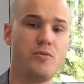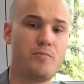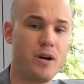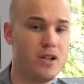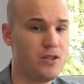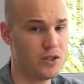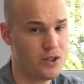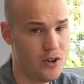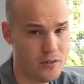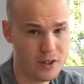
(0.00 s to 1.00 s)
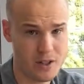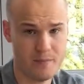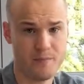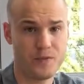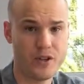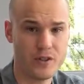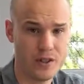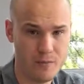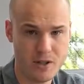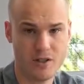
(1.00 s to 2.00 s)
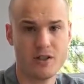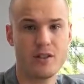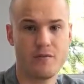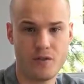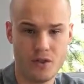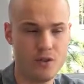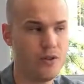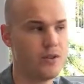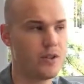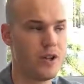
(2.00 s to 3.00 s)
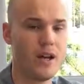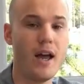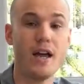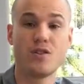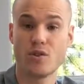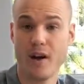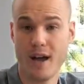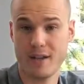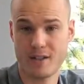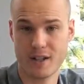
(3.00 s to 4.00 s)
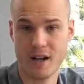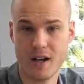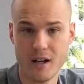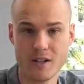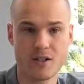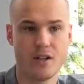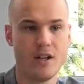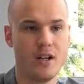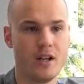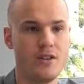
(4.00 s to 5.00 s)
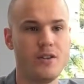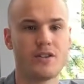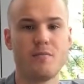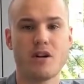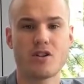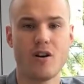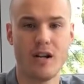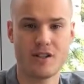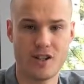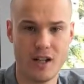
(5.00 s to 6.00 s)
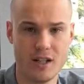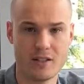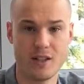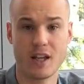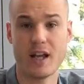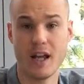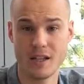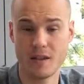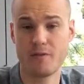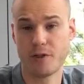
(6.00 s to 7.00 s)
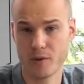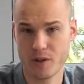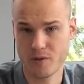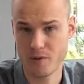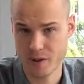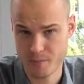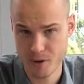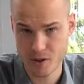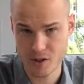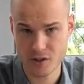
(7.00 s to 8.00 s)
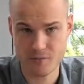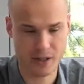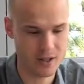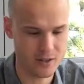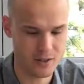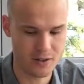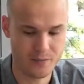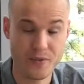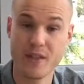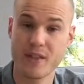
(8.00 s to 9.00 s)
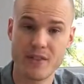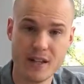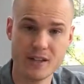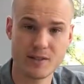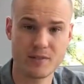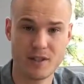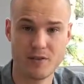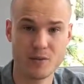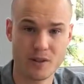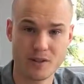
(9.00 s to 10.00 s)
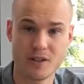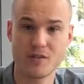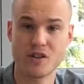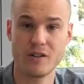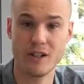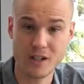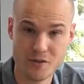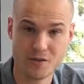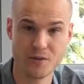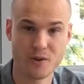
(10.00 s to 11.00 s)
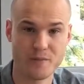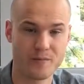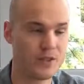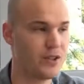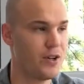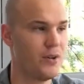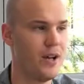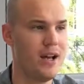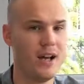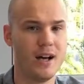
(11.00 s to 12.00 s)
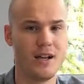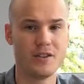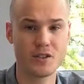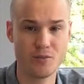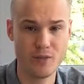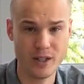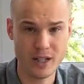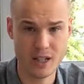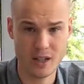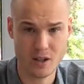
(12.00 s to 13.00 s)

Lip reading: by you serving them those images that they've viewed and or added to cart, there's a much higher chance that they're going to end up following through with the purchase because they're the specific ones that they've shown an interest for. So there's a really